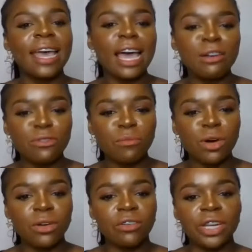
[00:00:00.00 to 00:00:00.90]
And from
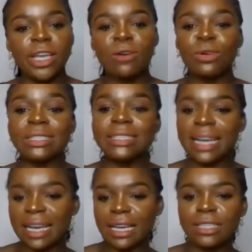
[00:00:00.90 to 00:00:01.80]
Hungary was
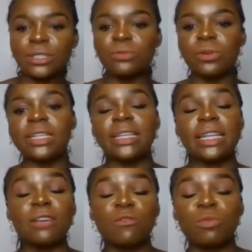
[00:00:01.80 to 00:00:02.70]
Takacs running
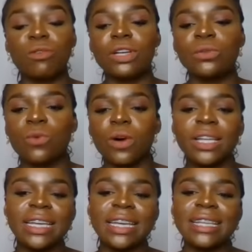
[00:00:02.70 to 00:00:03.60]

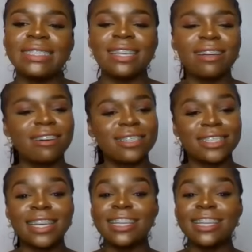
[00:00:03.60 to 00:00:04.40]
11.18 seconds.